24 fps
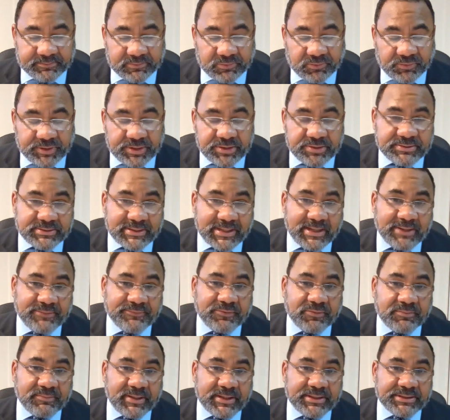we use that
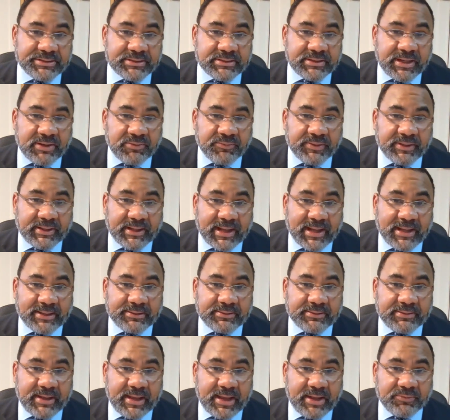information that we
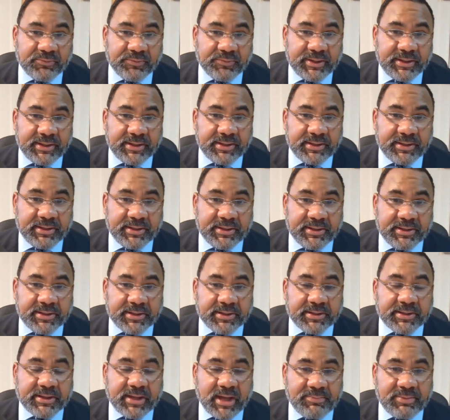gather and we
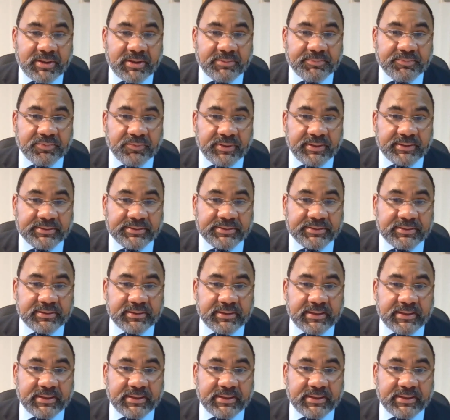come up with